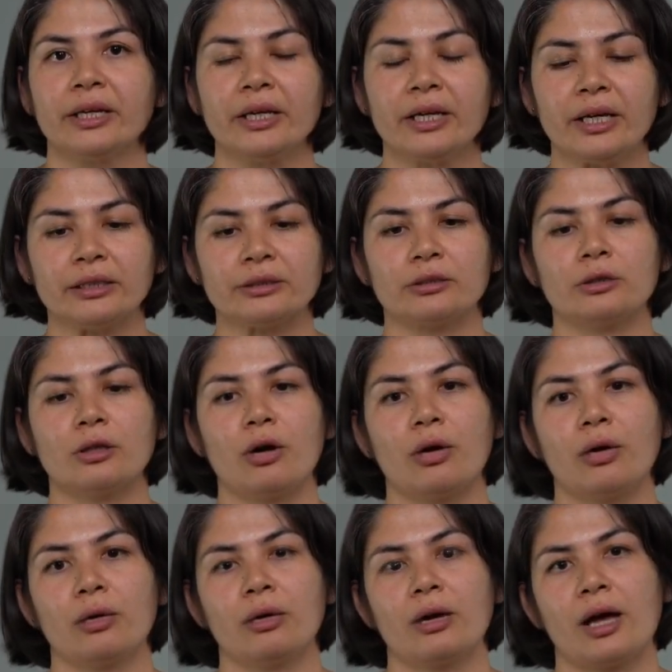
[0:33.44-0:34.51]

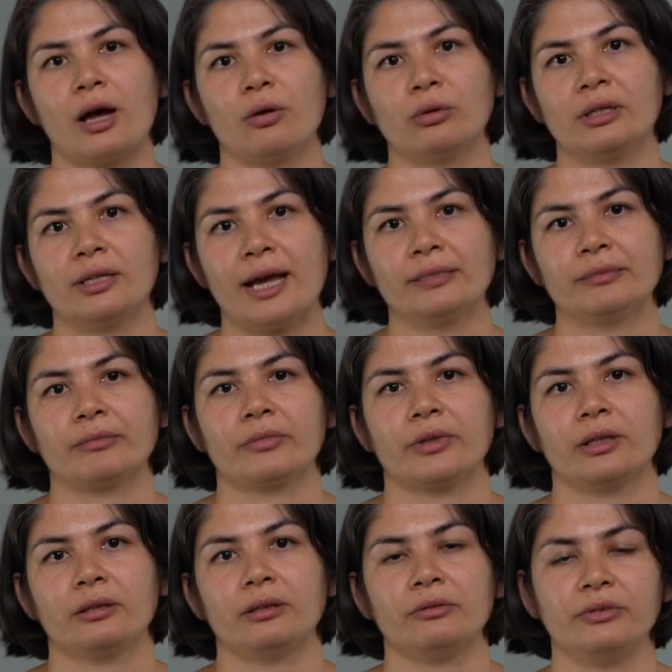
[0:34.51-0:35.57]
So our last
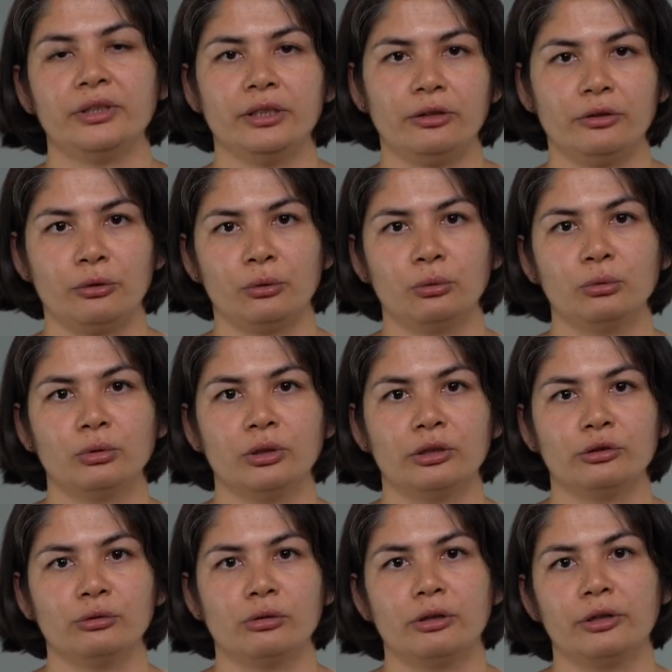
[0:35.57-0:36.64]
video,
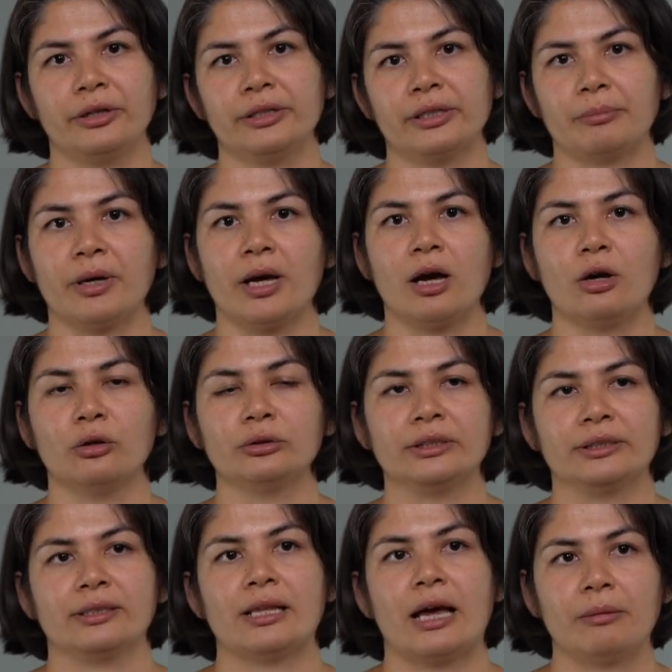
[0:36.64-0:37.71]
you learned about
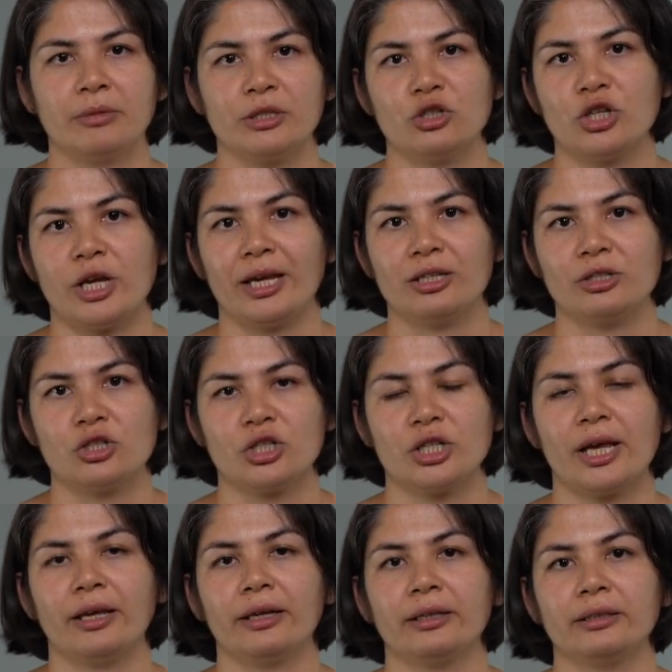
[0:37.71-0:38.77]
climate change
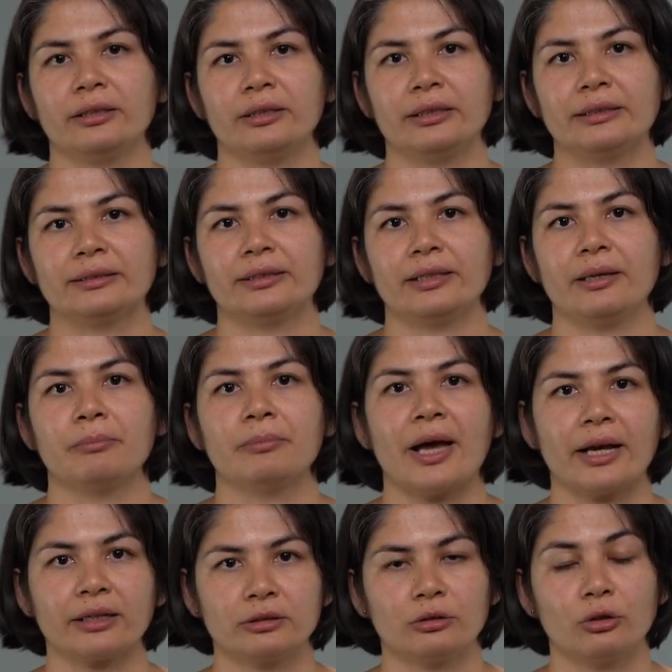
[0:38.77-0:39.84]
and its
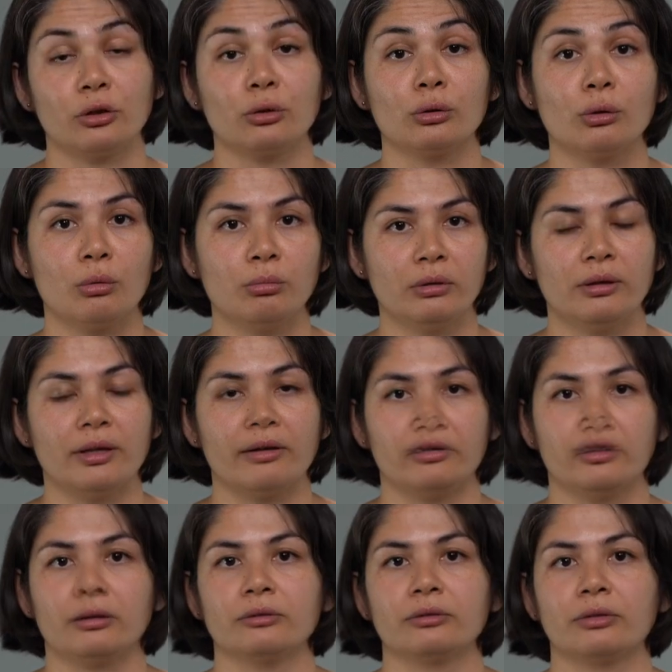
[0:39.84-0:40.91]
impacts on a global
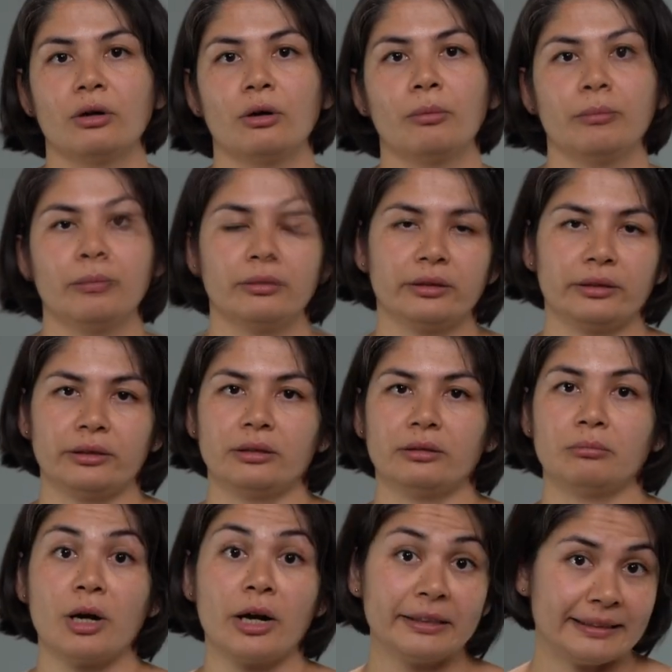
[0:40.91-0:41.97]
level from
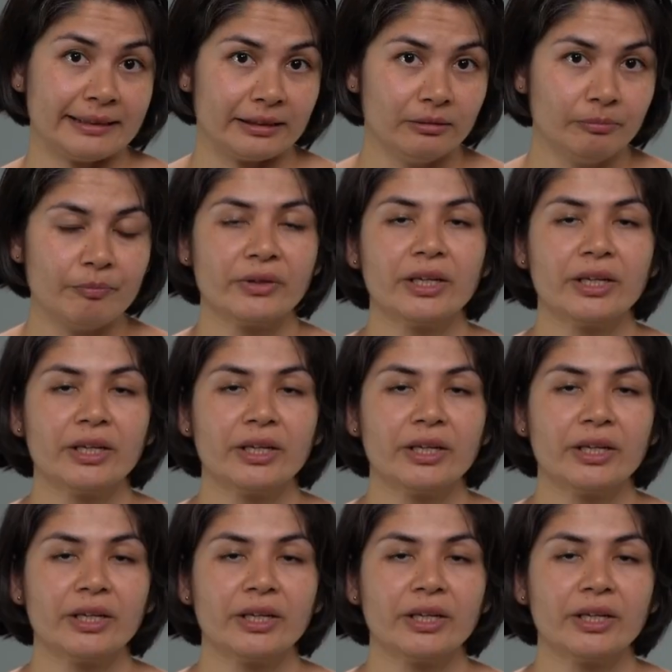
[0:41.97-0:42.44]
Martin.